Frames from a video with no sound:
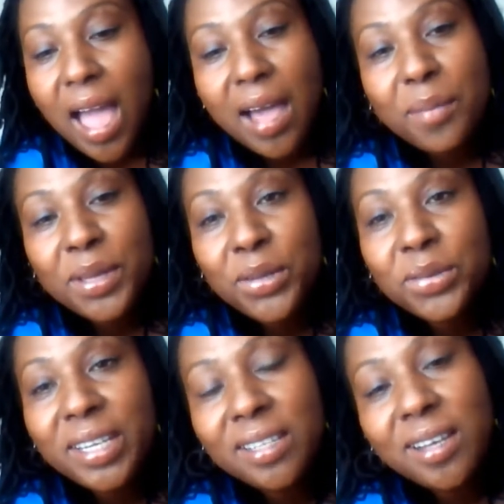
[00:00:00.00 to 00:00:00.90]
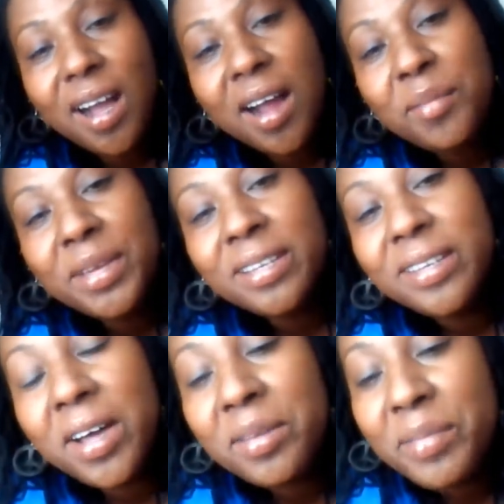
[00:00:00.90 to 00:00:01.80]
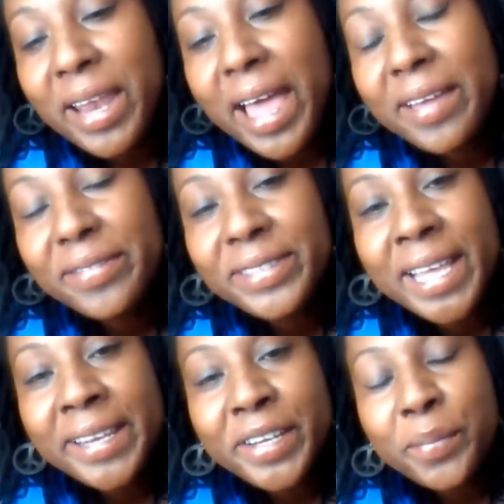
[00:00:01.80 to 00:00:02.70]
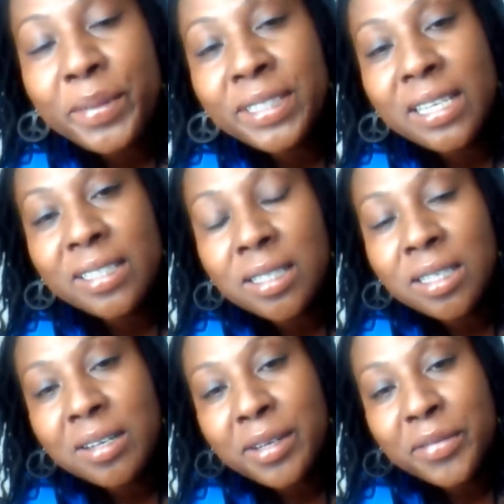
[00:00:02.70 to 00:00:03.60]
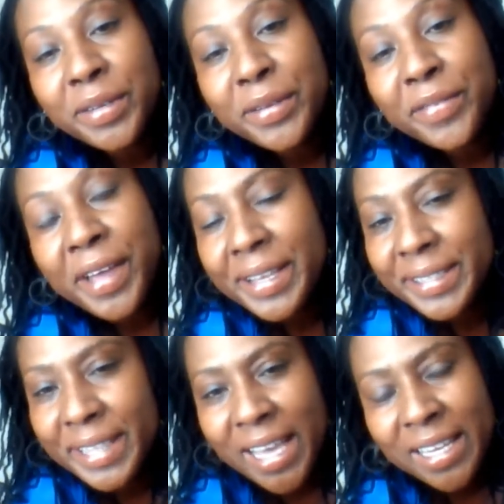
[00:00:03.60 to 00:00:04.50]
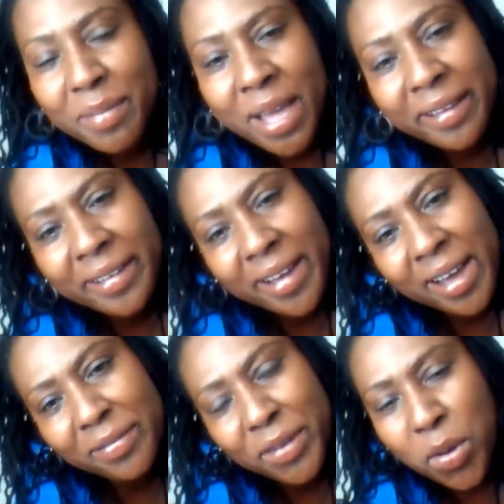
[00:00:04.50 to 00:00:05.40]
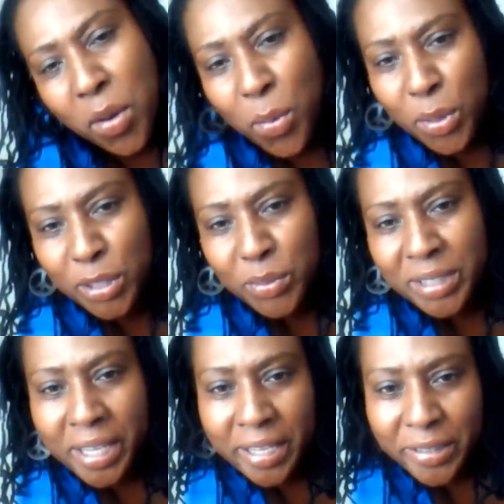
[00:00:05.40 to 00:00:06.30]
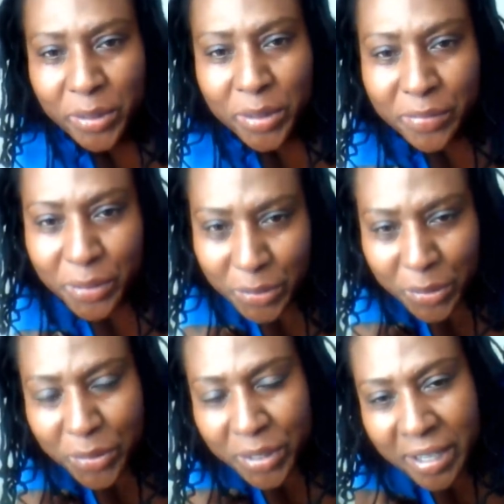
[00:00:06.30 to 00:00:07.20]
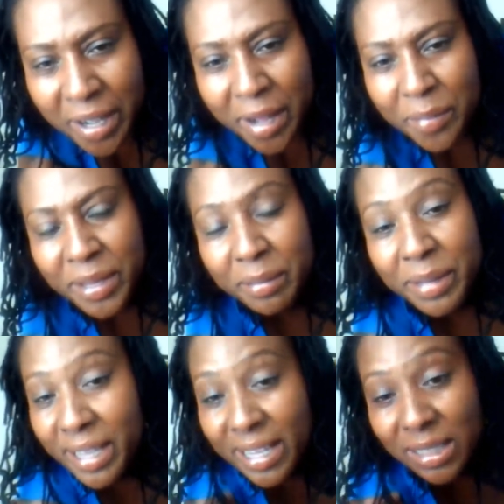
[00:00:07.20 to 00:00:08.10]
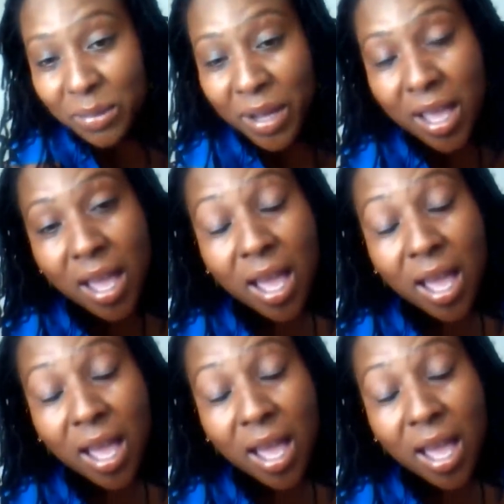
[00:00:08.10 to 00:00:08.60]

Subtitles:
I've been cooking caramel all my life, standing up as a little girl over the fireside. My God, for hours we take turn to turn the caramel, because what